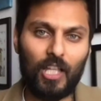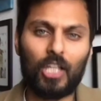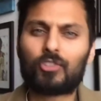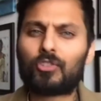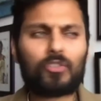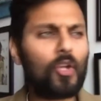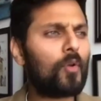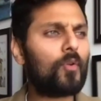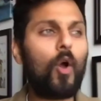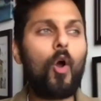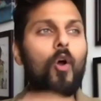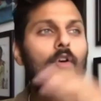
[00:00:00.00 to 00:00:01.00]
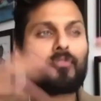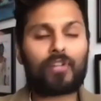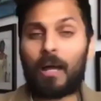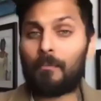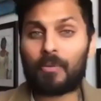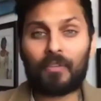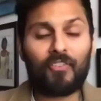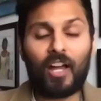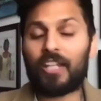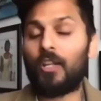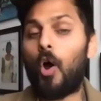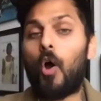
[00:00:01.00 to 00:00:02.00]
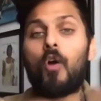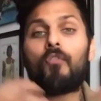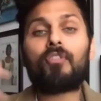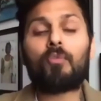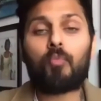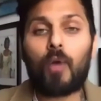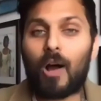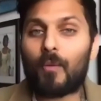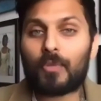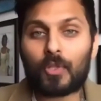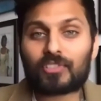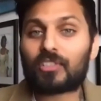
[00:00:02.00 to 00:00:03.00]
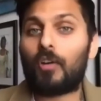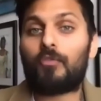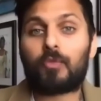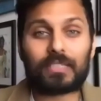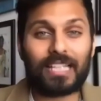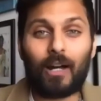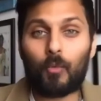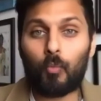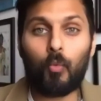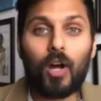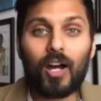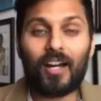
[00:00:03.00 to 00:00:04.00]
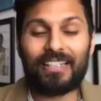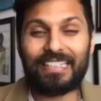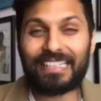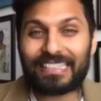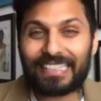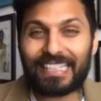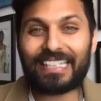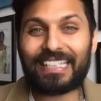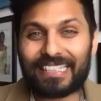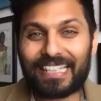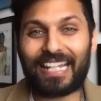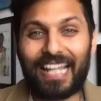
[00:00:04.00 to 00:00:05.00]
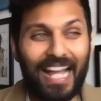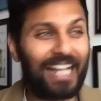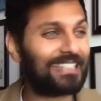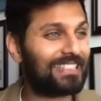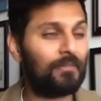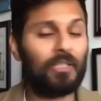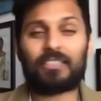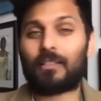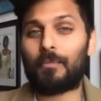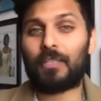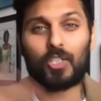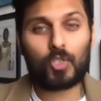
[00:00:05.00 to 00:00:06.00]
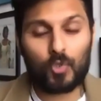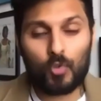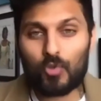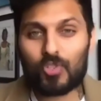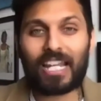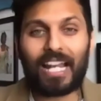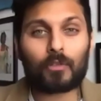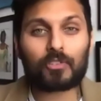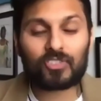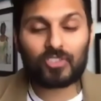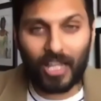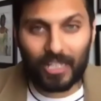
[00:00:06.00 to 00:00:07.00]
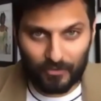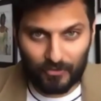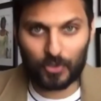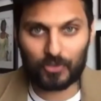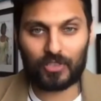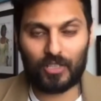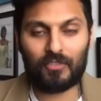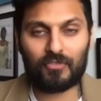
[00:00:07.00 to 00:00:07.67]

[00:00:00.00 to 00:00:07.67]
So don't over-amplify and overwhelm yourself with that word and thinking that it has to be something huge and outside of yourself.